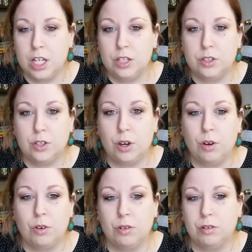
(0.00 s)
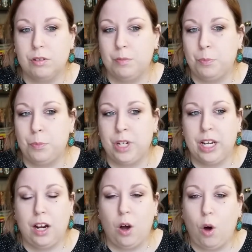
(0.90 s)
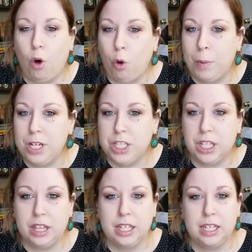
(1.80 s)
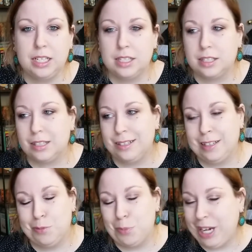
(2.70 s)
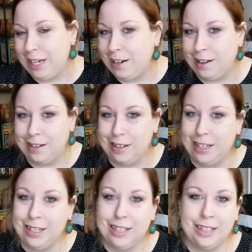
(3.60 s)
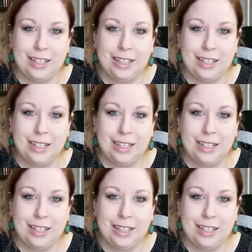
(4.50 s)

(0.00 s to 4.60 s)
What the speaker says: So bringing a whole bunch of things, you might not need it.